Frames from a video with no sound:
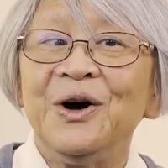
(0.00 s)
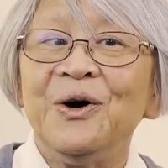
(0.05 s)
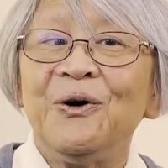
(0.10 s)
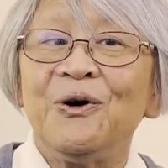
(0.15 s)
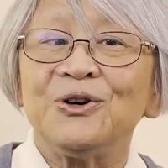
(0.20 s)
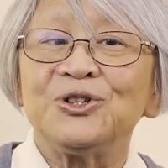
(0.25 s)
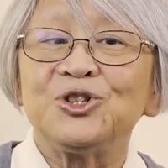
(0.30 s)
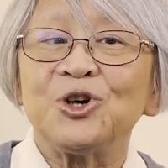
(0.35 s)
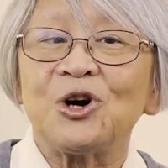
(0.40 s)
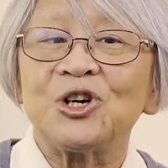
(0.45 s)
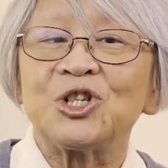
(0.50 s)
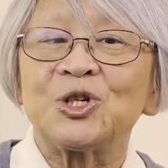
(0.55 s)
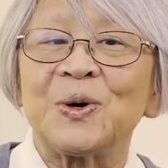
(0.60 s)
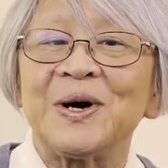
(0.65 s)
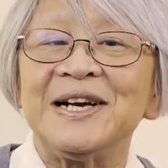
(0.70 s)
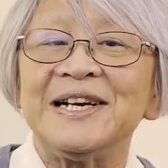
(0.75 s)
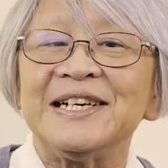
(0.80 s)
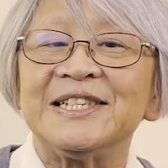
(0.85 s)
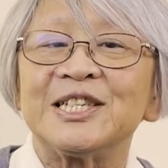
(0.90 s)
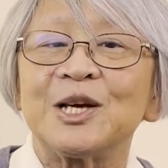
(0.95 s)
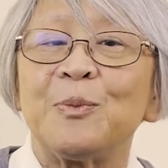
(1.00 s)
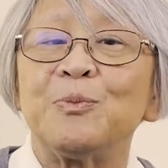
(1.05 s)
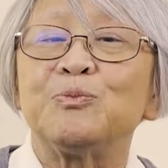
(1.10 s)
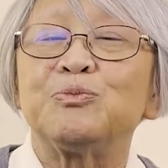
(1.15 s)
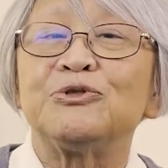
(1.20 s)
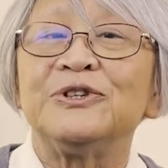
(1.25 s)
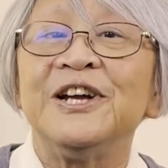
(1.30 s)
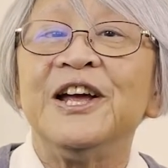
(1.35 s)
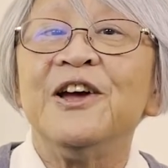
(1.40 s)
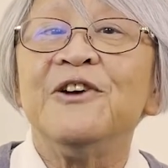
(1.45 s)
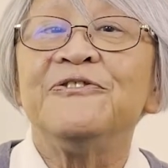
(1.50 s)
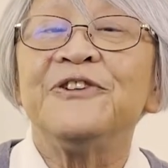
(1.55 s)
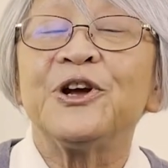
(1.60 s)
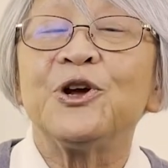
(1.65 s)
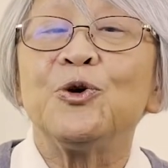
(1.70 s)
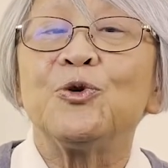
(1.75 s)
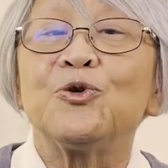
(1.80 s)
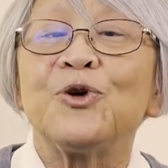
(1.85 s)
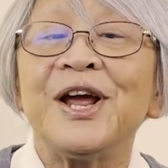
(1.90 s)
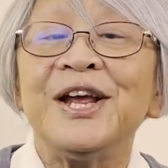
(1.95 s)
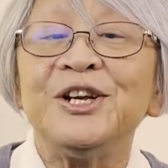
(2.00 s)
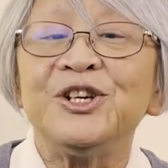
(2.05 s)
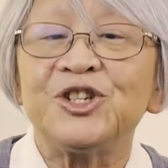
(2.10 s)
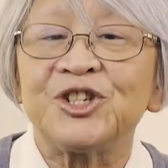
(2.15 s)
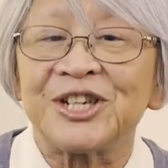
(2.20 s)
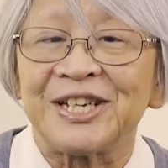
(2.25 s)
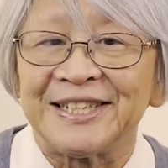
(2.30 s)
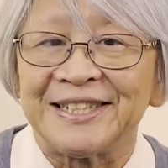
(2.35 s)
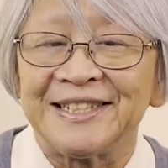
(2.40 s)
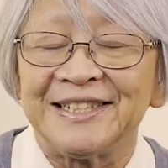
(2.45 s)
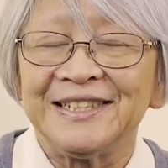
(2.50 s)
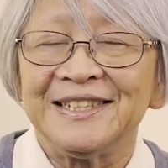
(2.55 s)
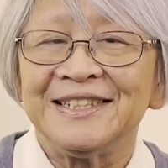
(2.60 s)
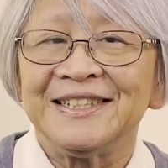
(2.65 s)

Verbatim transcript: or Joshua is a prefiguration